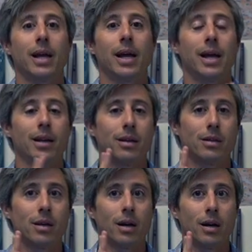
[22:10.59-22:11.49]
and
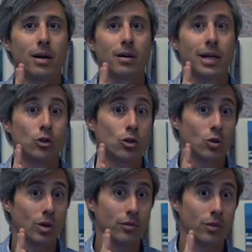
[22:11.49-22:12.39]
interest
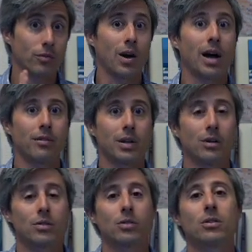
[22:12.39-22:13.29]
only for 5
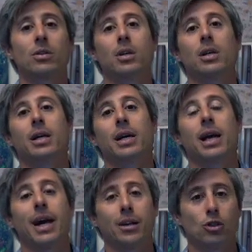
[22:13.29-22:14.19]
years
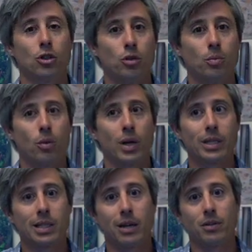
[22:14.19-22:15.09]
at
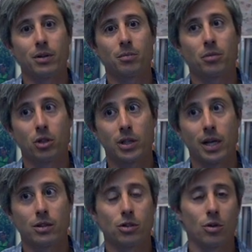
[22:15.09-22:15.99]

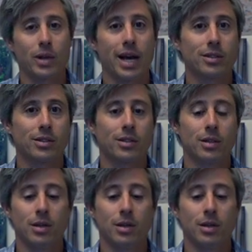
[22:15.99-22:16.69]
2.7%. So that's,